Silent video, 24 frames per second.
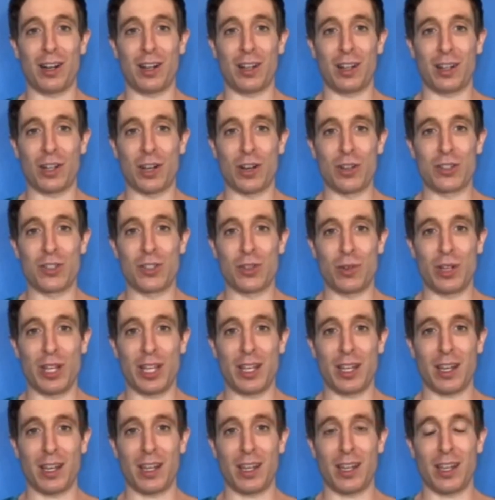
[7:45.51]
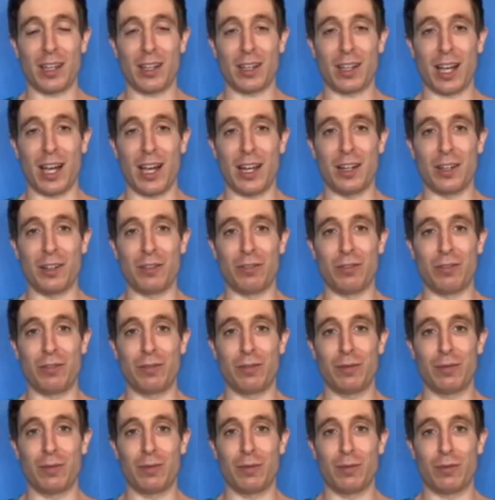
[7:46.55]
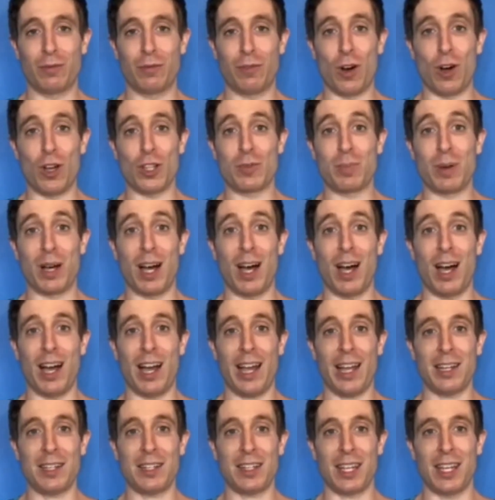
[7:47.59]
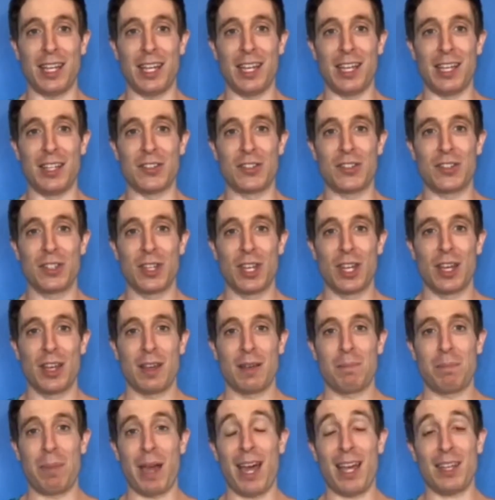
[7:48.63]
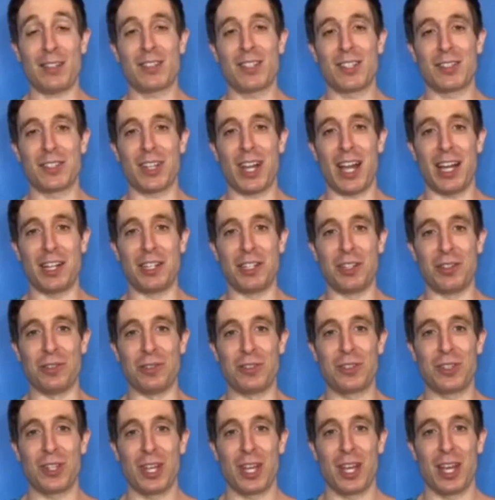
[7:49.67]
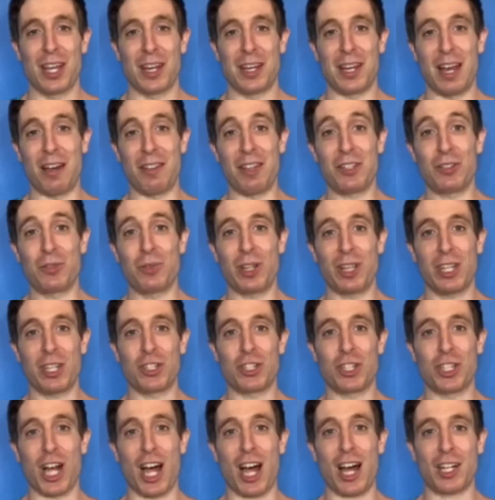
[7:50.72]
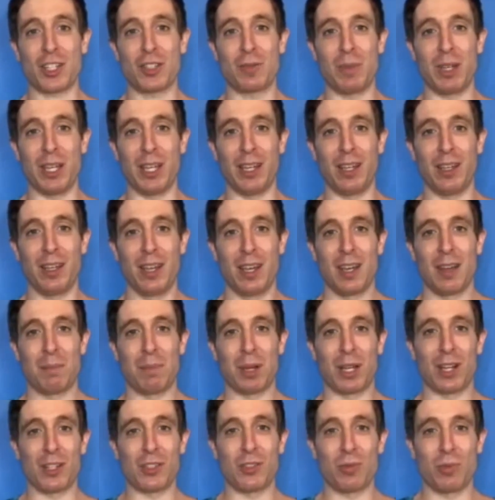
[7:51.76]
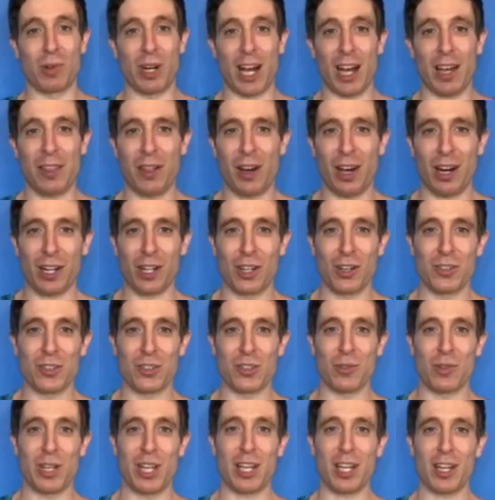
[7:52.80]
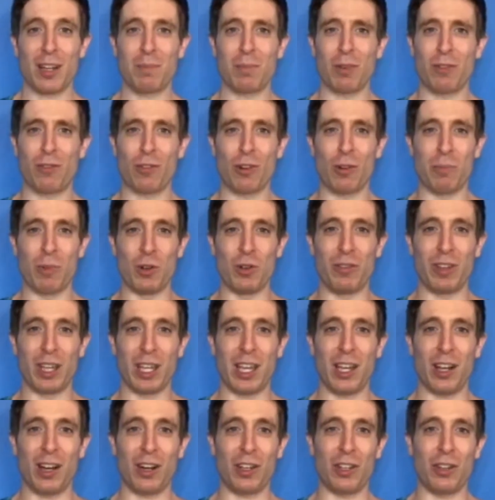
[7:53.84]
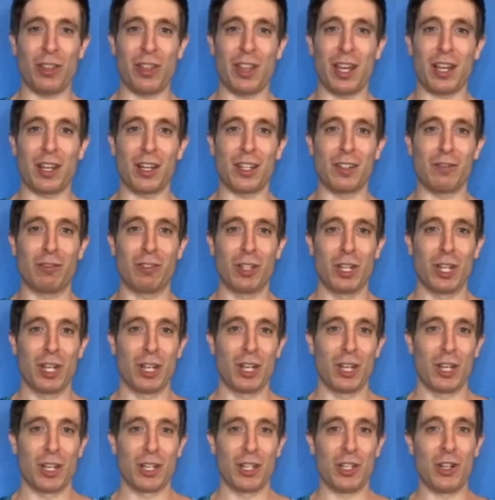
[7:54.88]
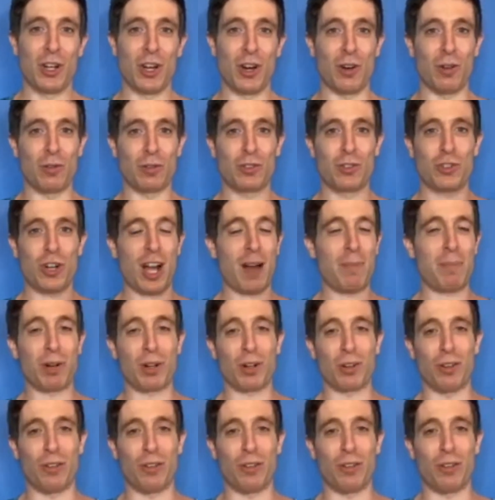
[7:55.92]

Costa Rica kind of falls behind is pesticide use. Now this really shocked me because when I thought of Costa Rica before moving here, you think of, tropical